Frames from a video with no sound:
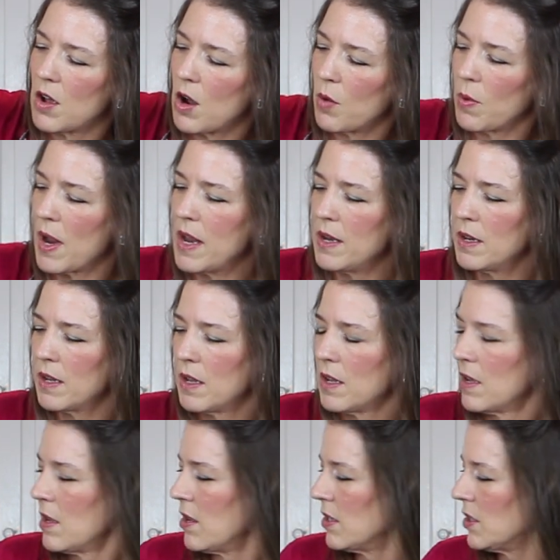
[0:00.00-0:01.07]
All right,
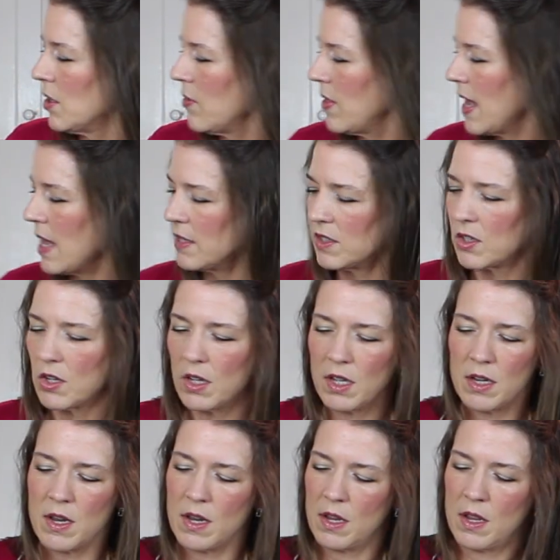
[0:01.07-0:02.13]
so that's
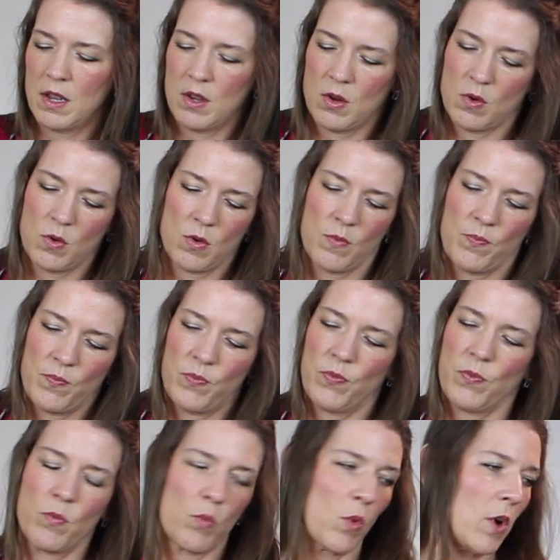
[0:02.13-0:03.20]
good.
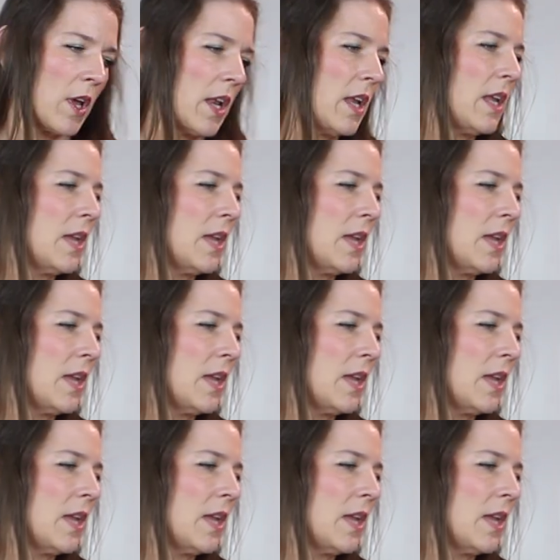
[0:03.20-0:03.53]
We're gonna